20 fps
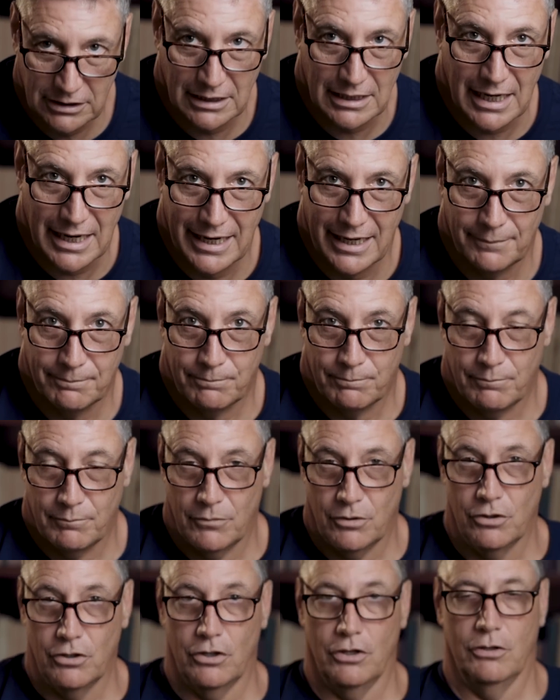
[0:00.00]
that I
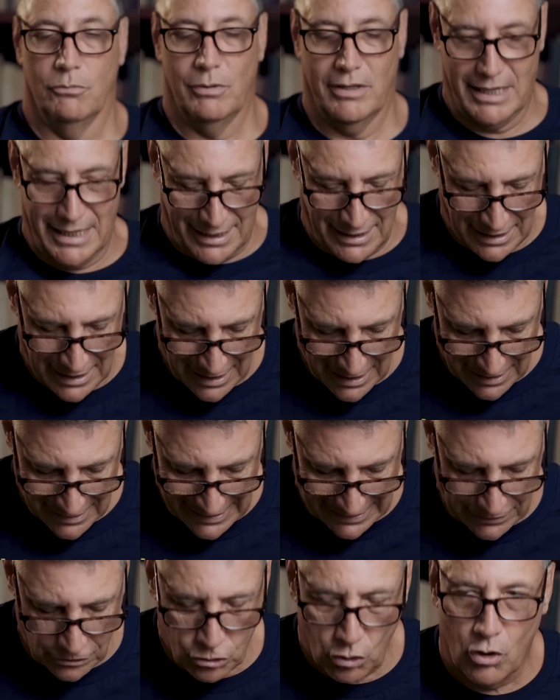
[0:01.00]
heard where they
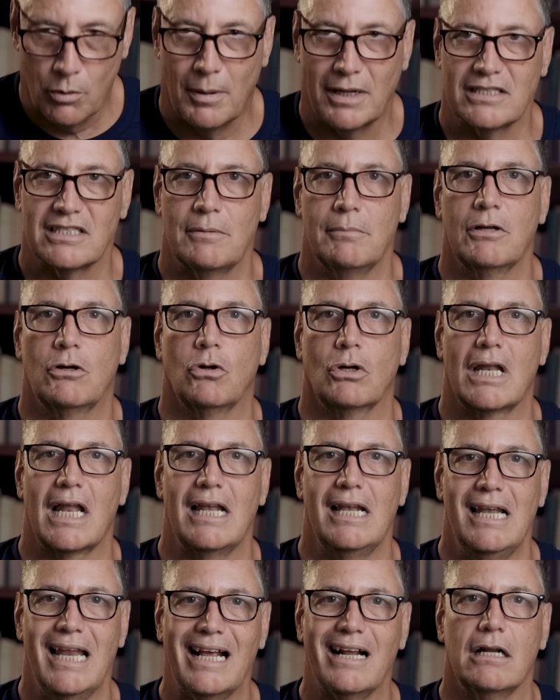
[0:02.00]
they talk about something called a
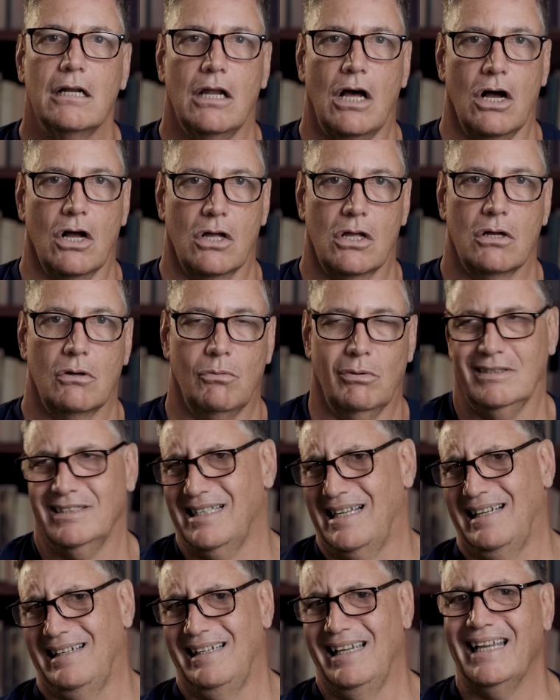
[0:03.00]
lick log. What's
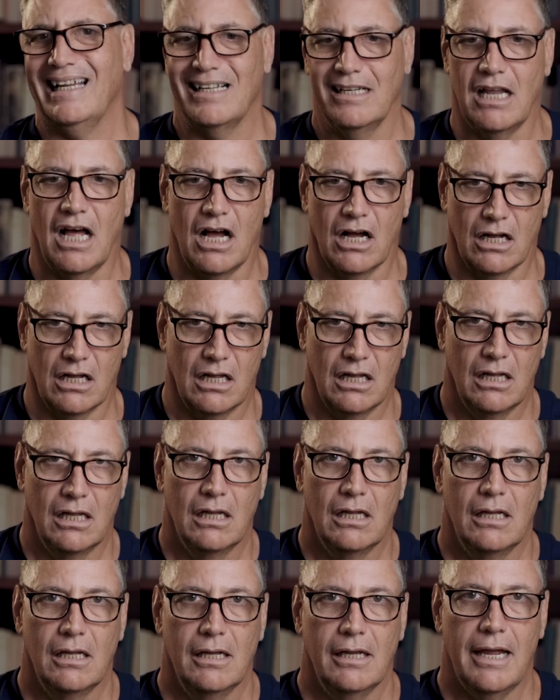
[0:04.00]
a lick log?
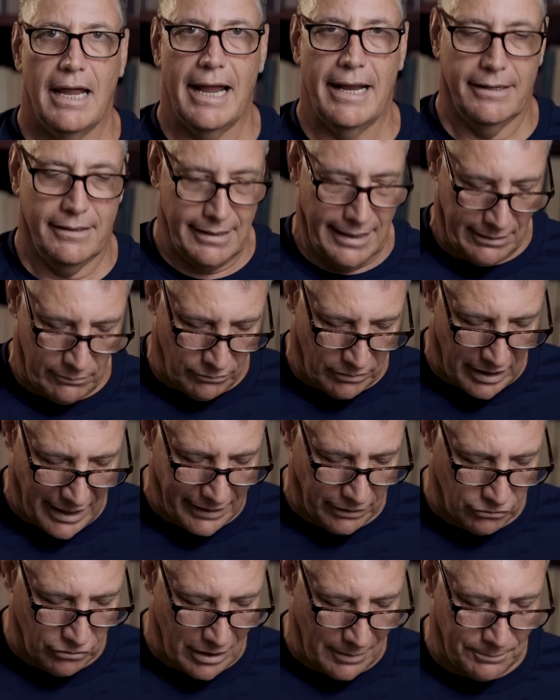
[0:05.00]
And, and where I
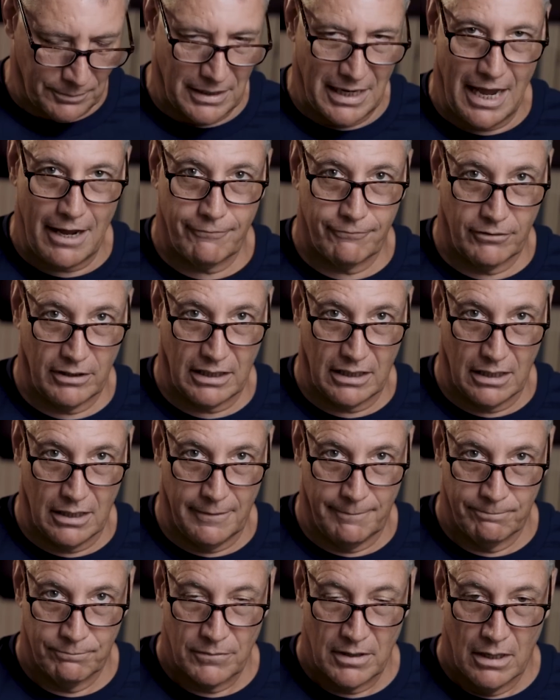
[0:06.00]
grew up in
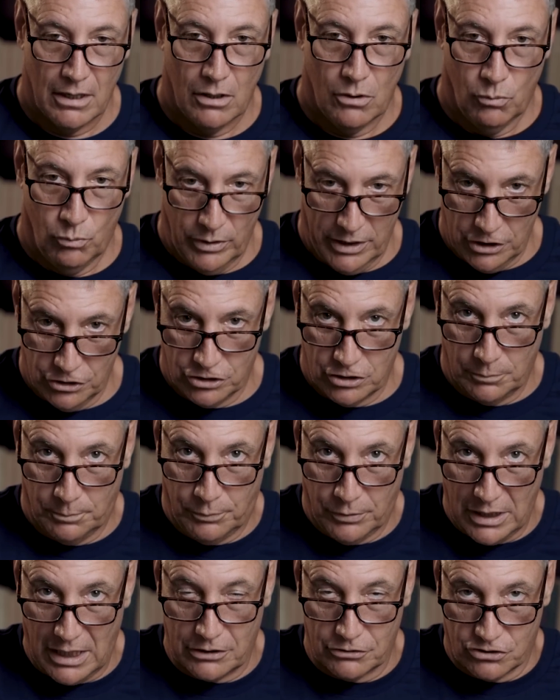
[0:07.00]
Africa, we used to
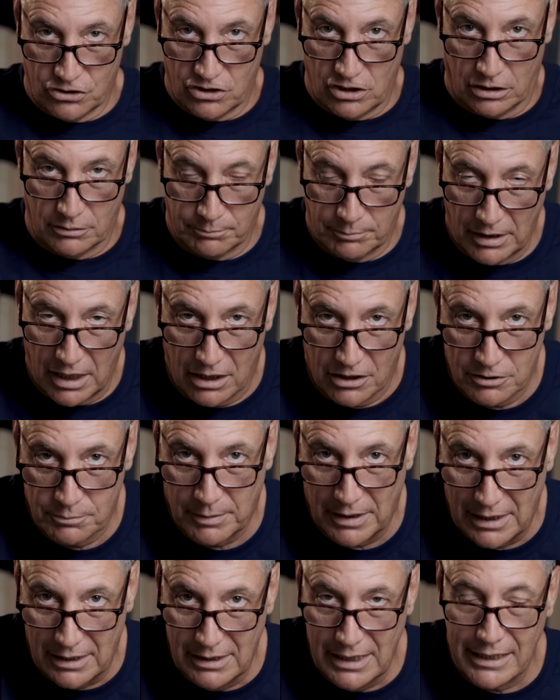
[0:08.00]
put out salt blocks.
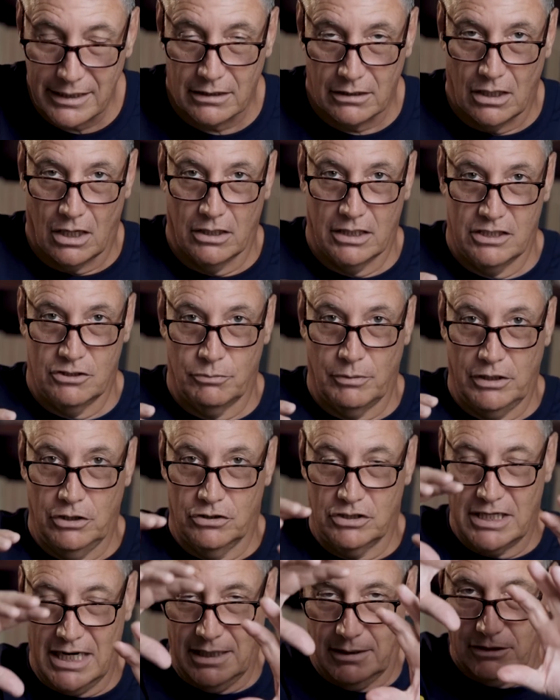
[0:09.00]
But a lick log is where you
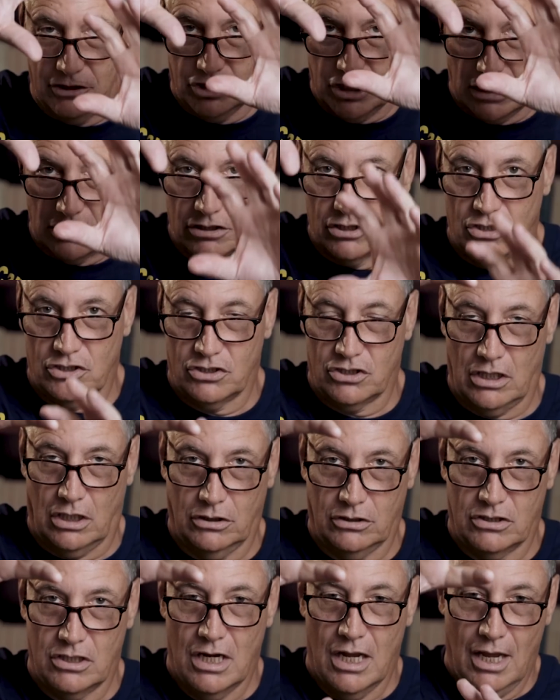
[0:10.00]
take chunks of
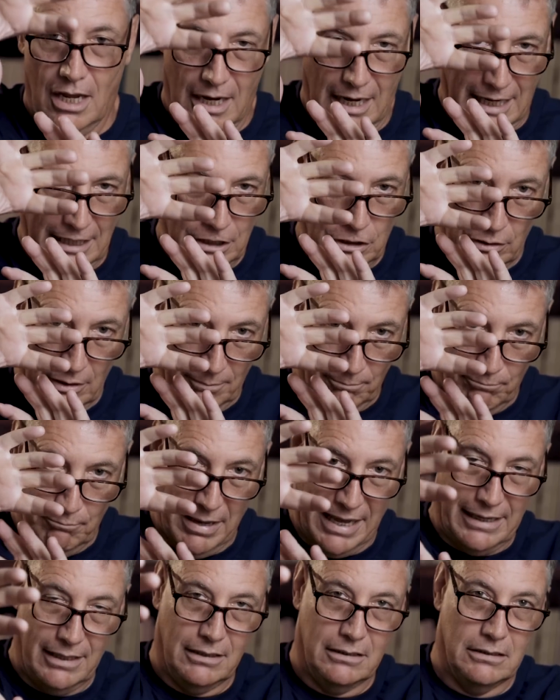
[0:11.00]
salt and you
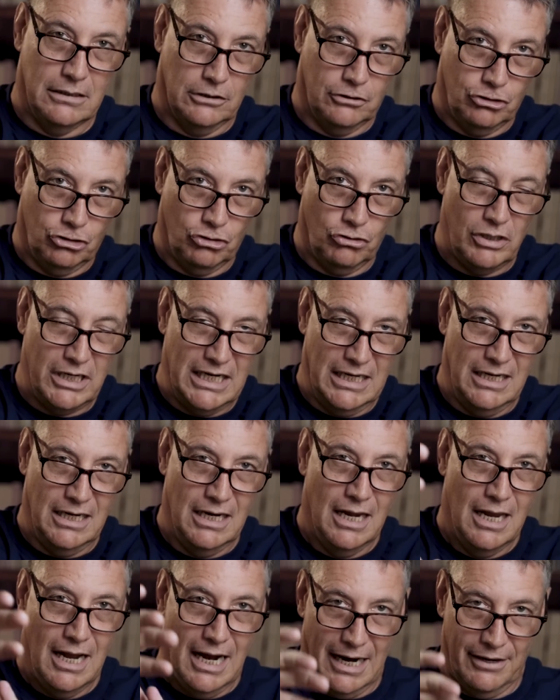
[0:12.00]
embed it in a
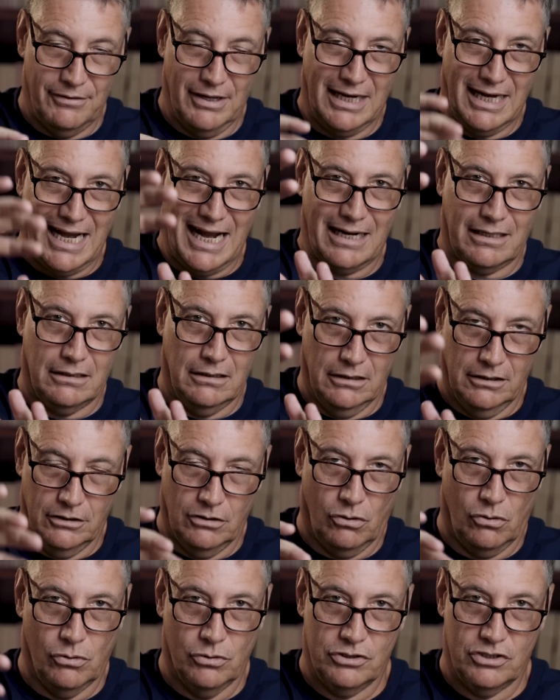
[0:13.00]
tree, and the cattle and
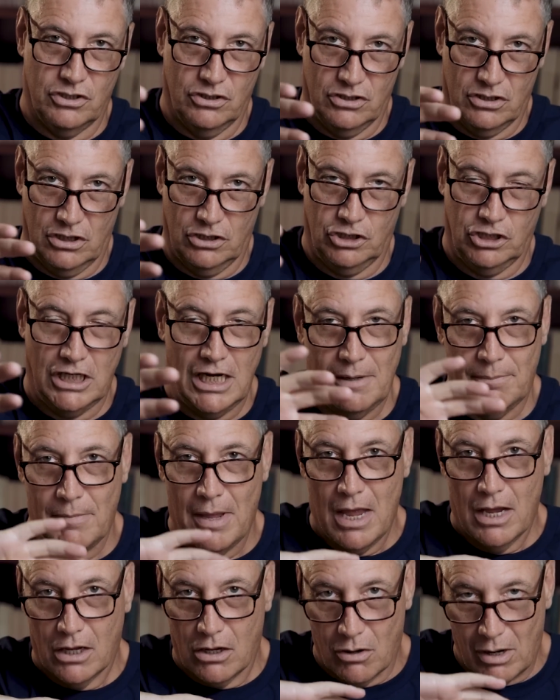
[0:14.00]
the horses and the
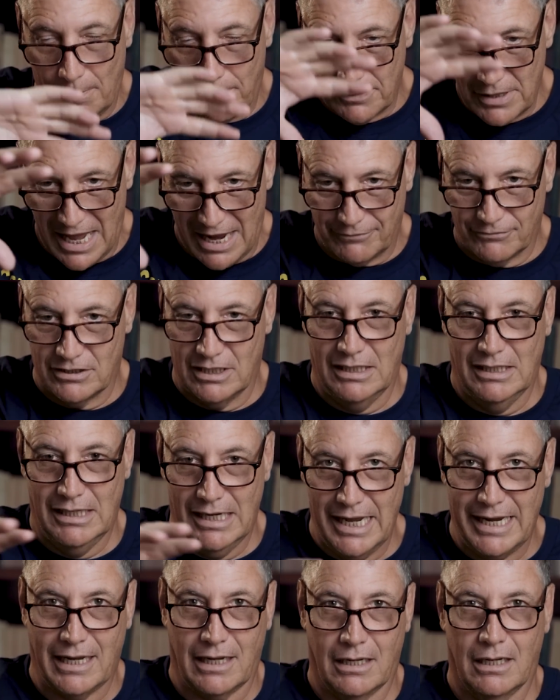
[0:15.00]
sheep go up and they have to
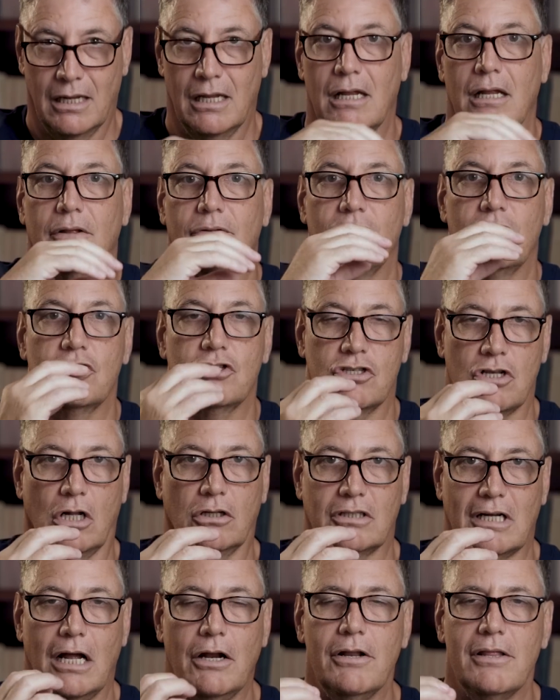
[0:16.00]
lick the
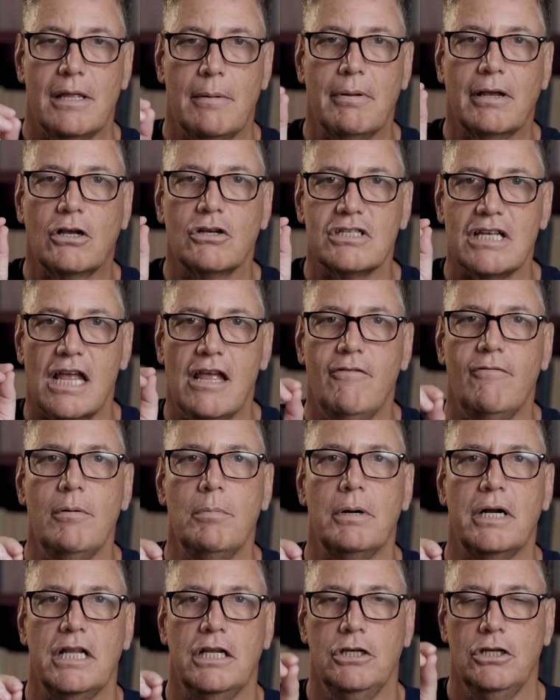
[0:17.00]
salt out of there because
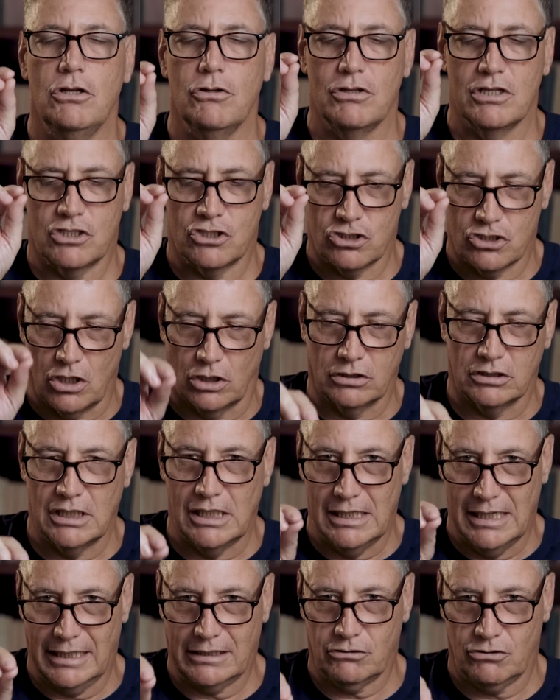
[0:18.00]
everybody knew that salt
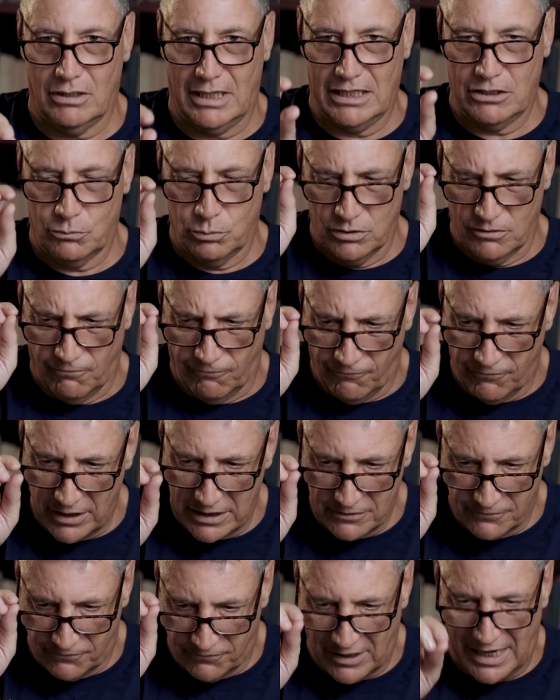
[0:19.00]
and electrolytes was,
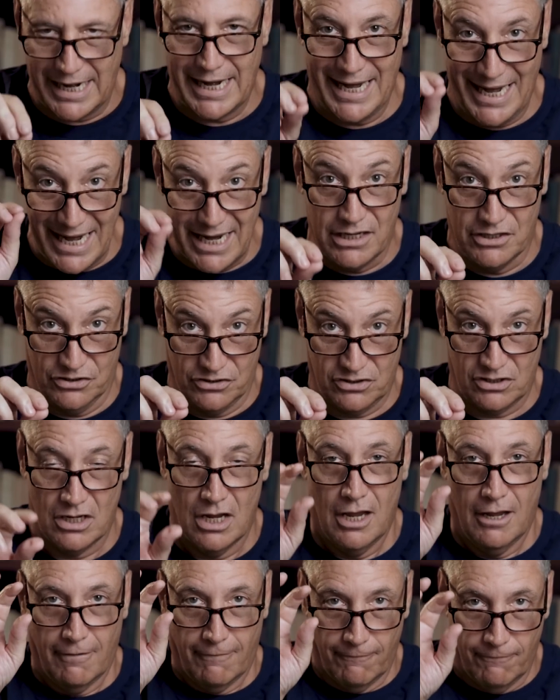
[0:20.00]
is, is
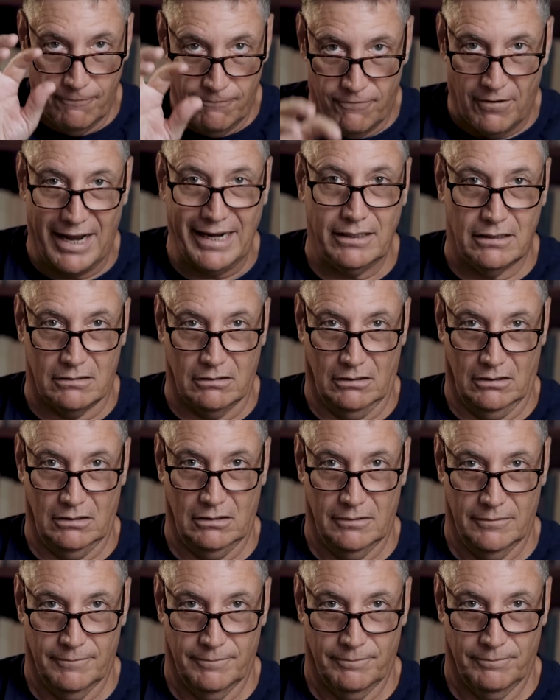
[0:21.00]

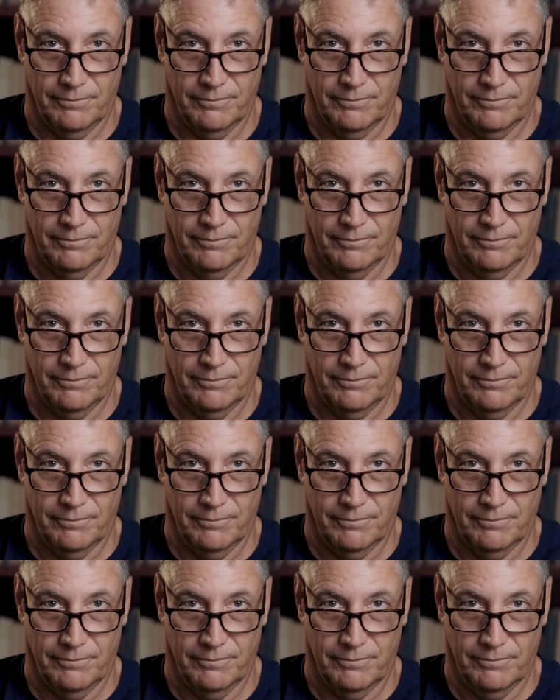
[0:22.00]
vital,